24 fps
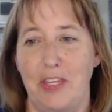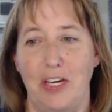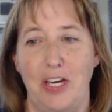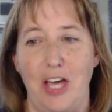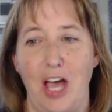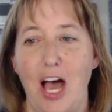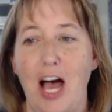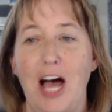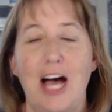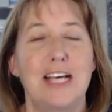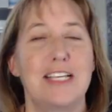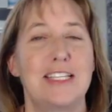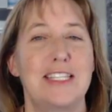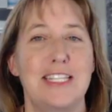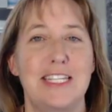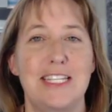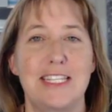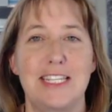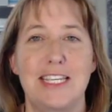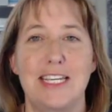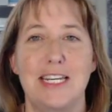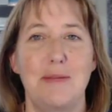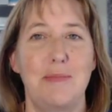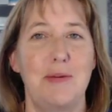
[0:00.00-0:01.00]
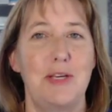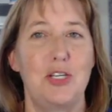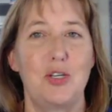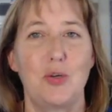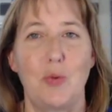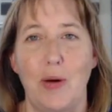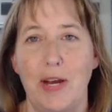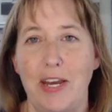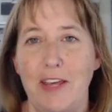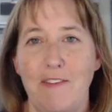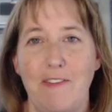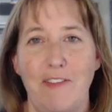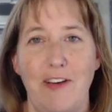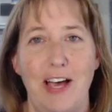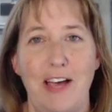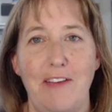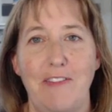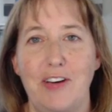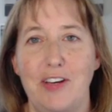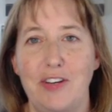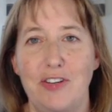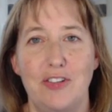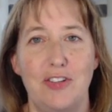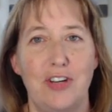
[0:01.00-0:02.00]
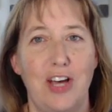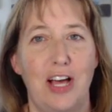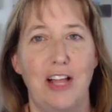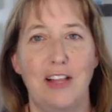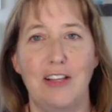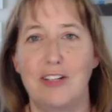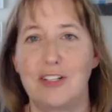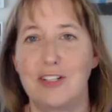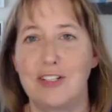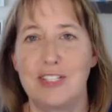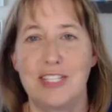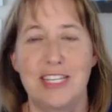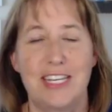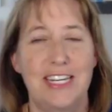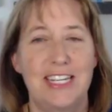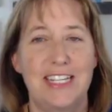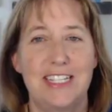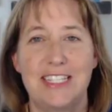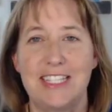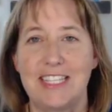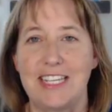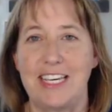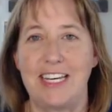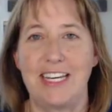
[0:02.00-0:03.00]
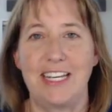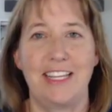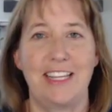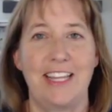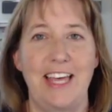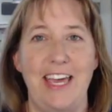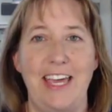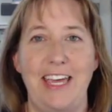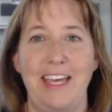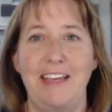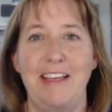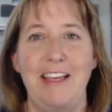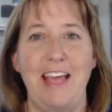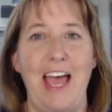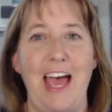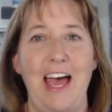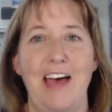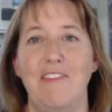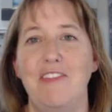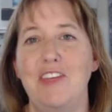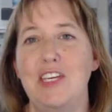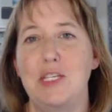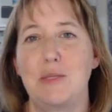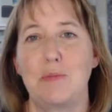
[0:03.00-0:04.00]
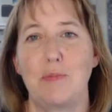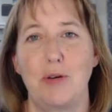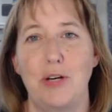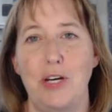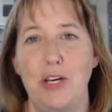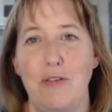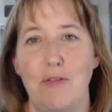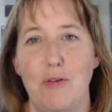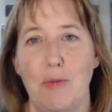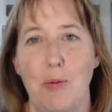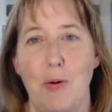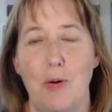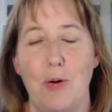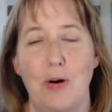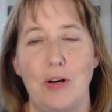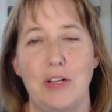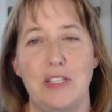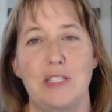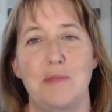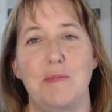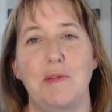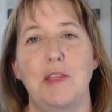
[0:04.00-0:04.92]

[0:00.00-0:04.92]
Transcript: cost is going to be $2,500, and it's going to, like, have these pretty reports.